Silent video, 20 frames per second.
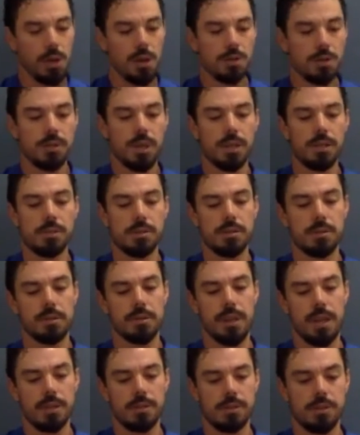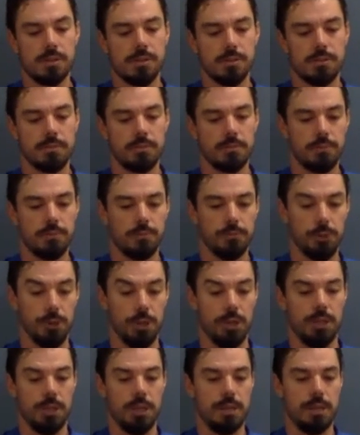So that's
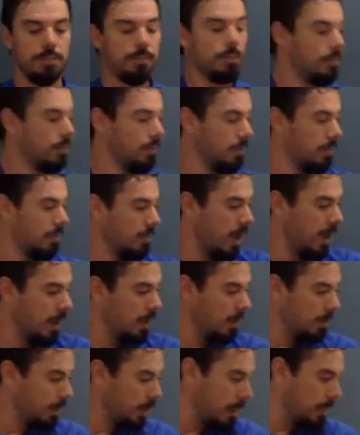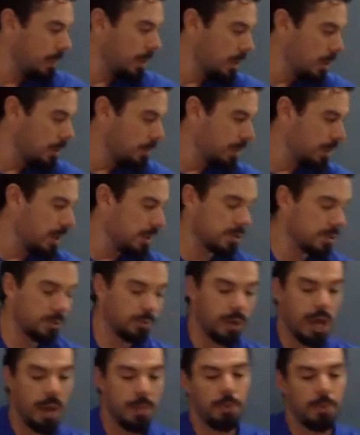really probably a good place to
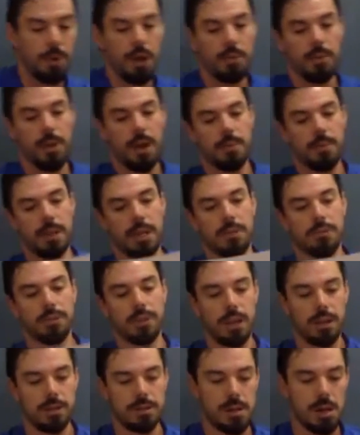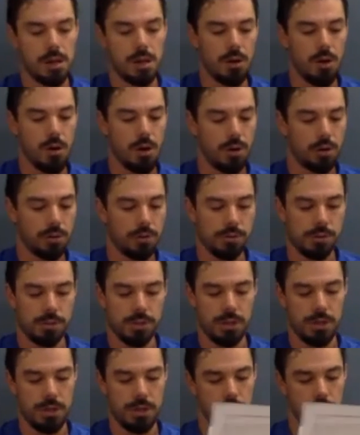wrap up. I mean, I've got a ton of articles
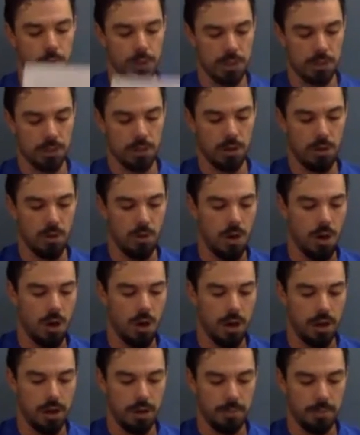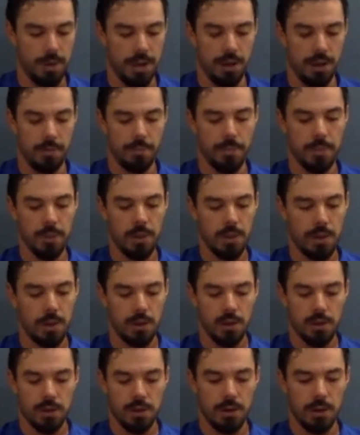here, and we could go on about,
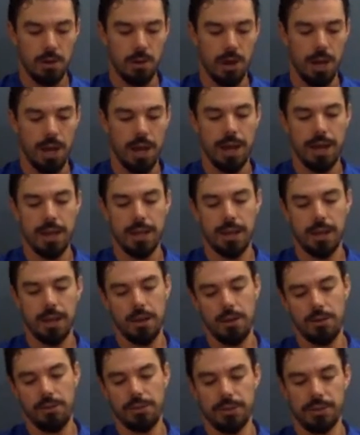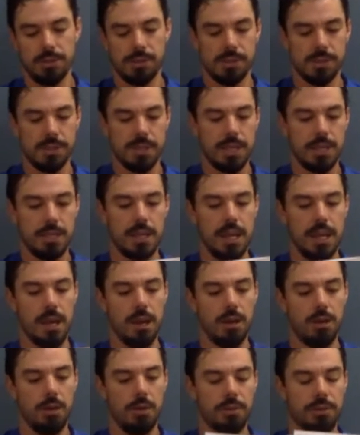eye health and skin
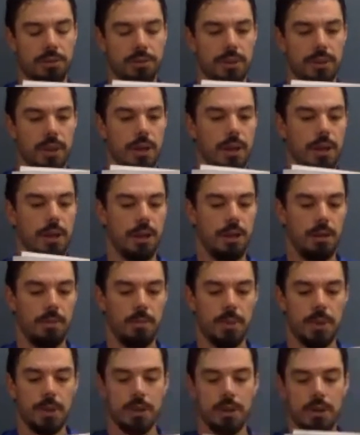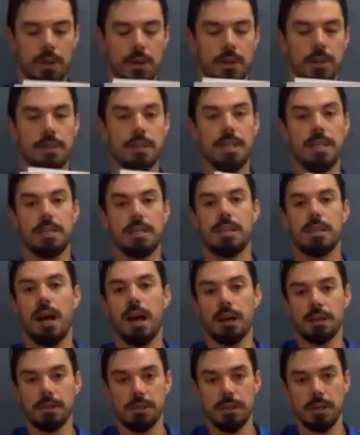health,
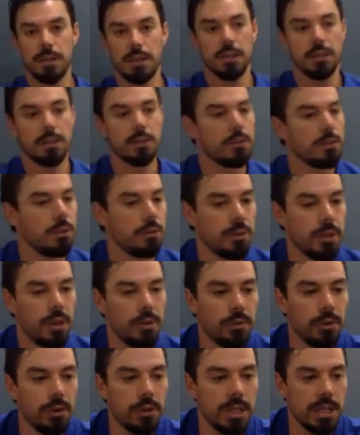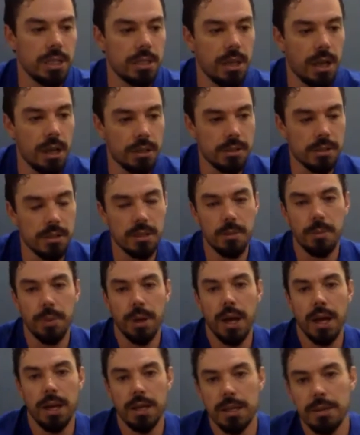detoxing the liver, detoxing the
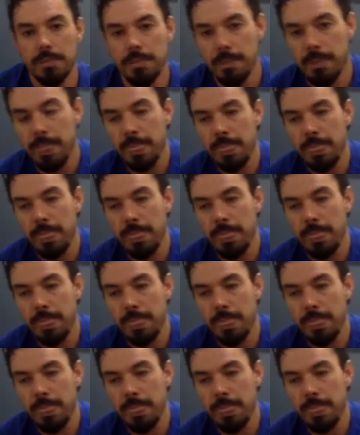body.